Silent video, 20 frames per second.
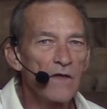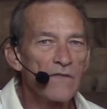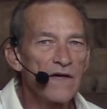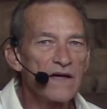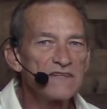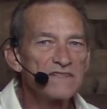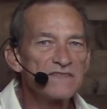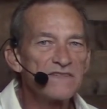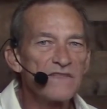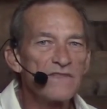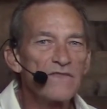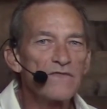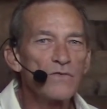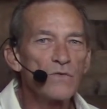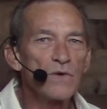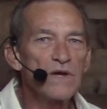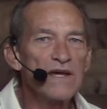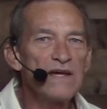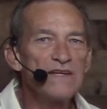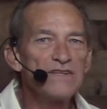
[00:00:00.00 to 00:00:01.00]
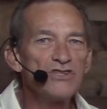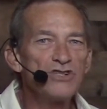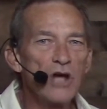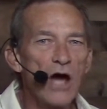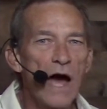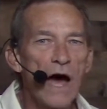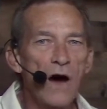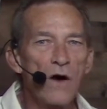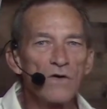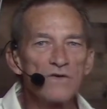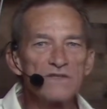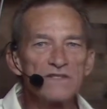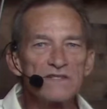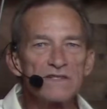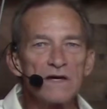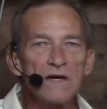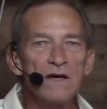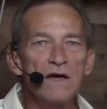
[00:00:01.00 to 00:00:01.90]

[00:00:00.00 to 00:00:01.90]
That's the 3 jiaos.